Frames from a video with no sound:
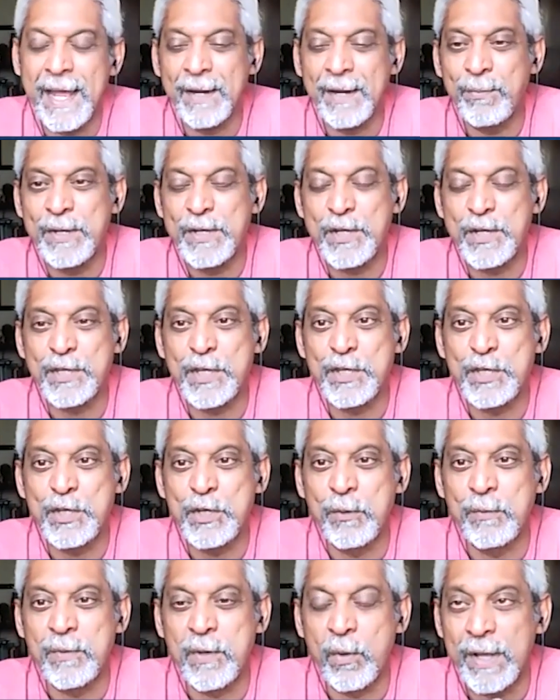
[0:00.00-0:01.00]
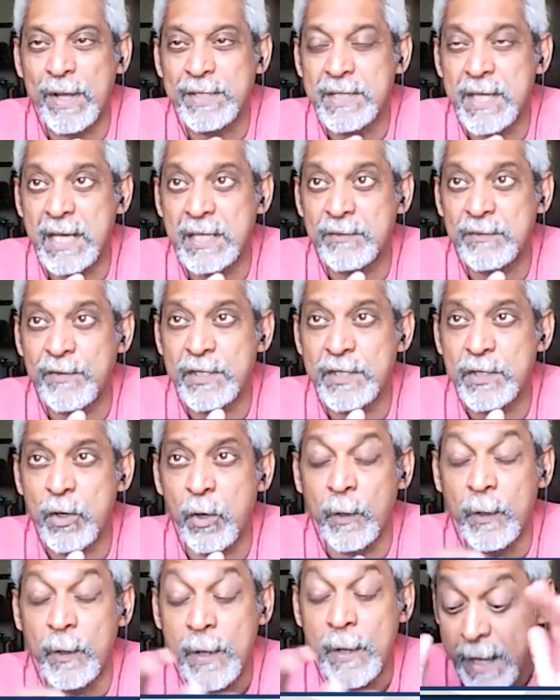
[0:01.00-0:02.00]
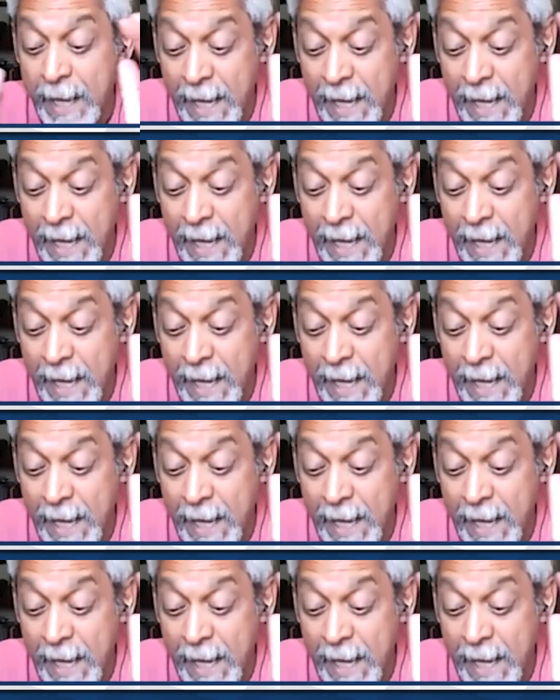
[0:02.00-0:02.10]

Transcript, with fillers: and we just assumed a one size fits all.